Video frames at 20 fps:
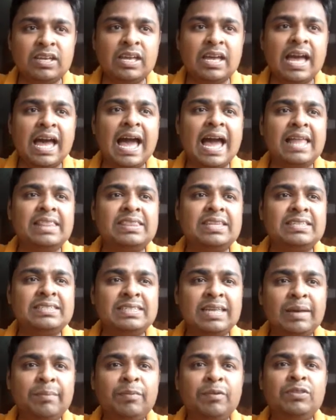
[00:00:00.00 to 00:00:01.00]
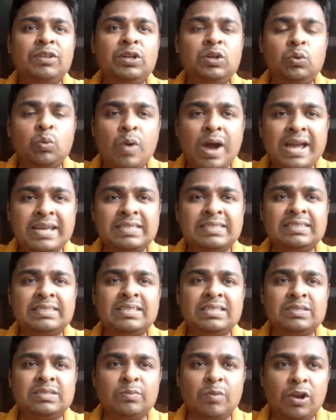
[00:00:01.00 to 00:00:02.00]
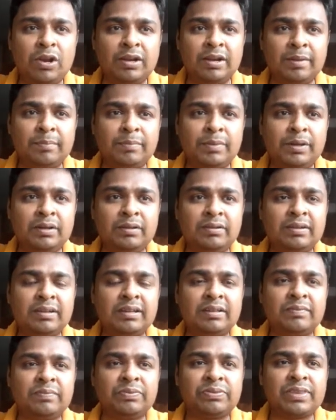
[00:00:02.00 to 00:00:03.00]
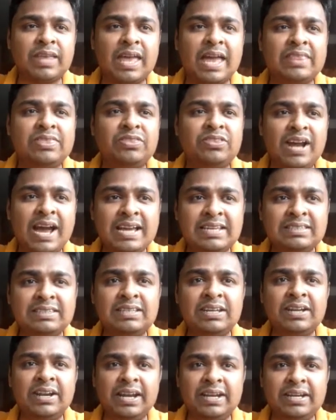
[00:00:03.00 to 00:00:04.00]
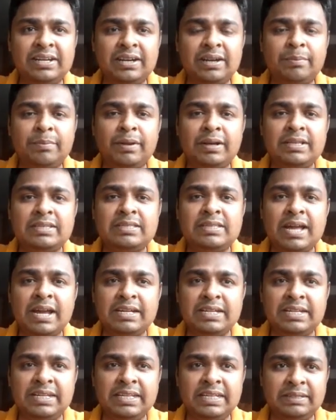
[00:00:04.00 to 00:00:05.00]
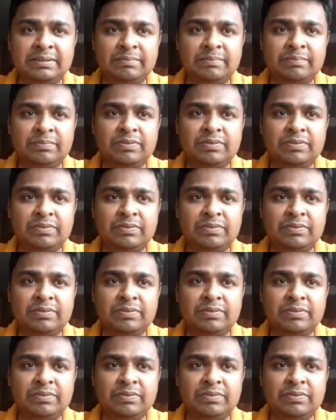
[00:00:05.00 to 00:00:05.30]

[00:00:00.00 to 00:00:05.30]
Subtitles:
and the sum of the twice the smaller number and thrice the greater number is 19.